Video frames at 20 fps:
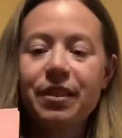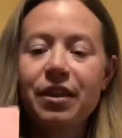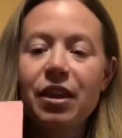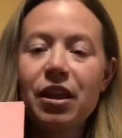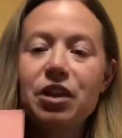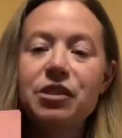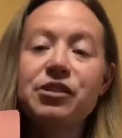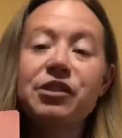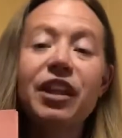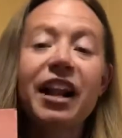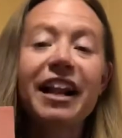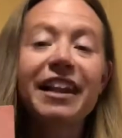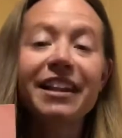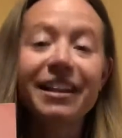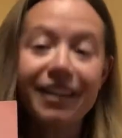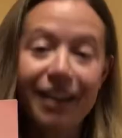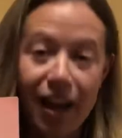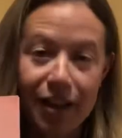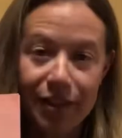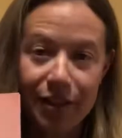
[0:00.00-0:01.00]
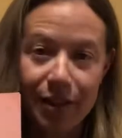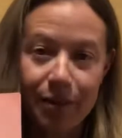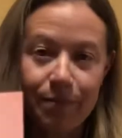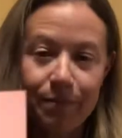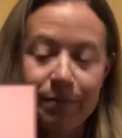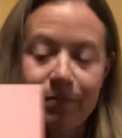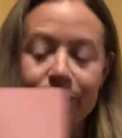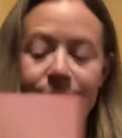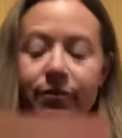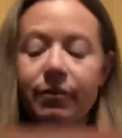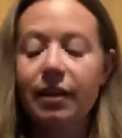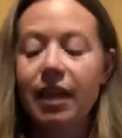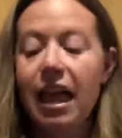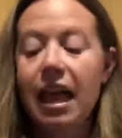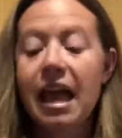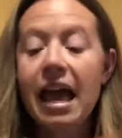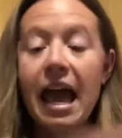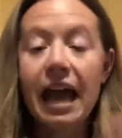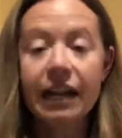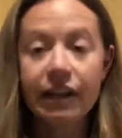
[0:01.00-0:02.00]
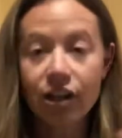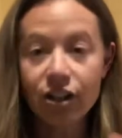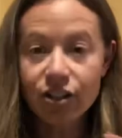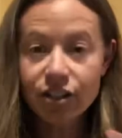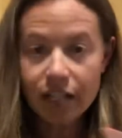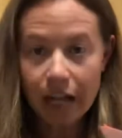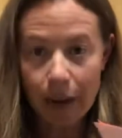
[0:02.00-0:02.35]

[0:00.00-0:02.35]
so that I can cut them. And here's an